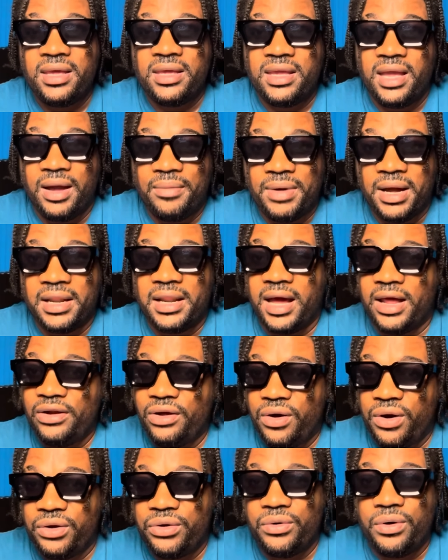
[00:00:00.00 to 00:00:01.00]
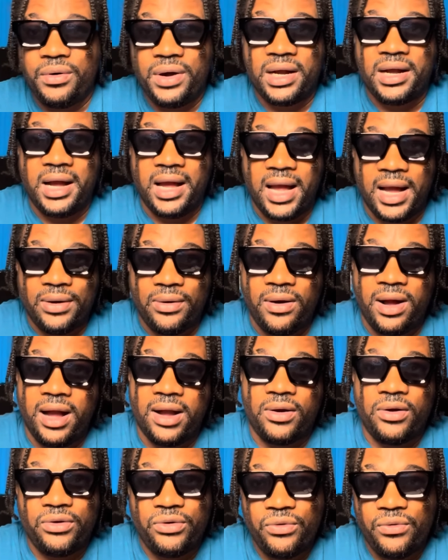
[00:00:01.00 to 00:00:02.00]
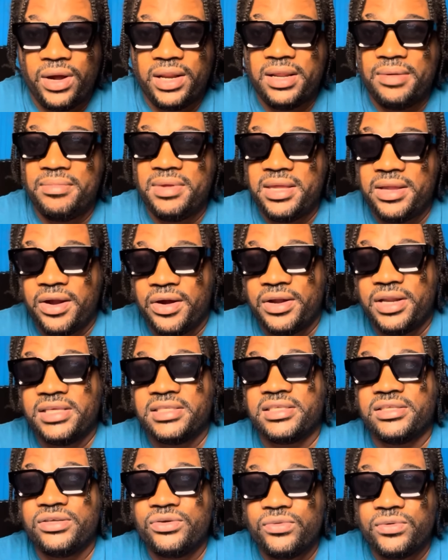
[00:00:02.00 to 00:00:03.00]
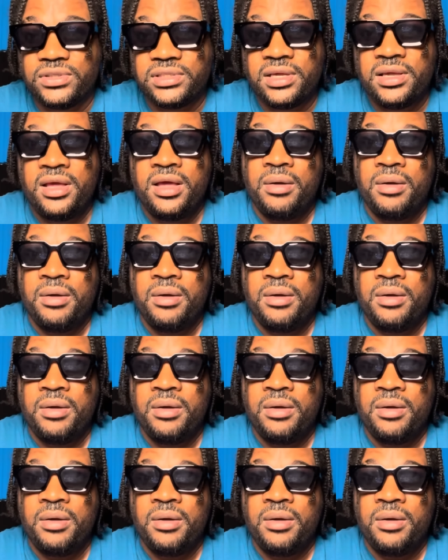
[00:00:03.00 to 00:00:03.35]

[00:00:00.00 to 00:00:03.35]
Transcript: Yeah, man, I don't know what cargo I go do when him hear this news,